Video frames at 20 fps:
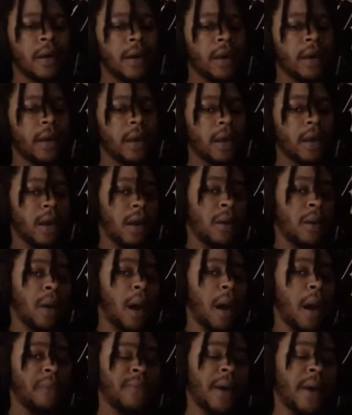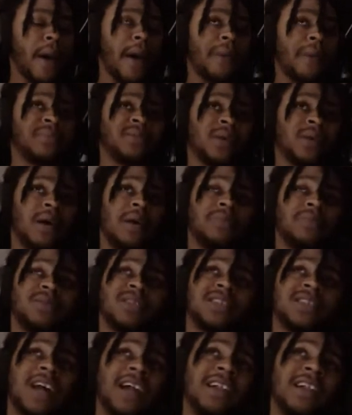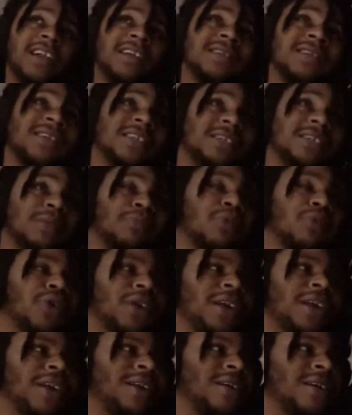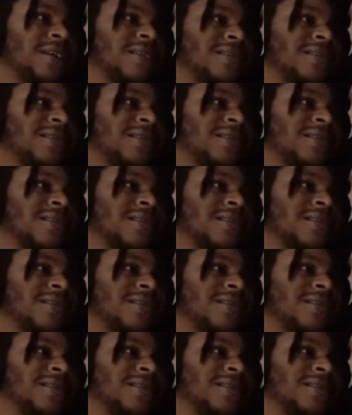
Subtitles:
Like, I'm slightly disappointed.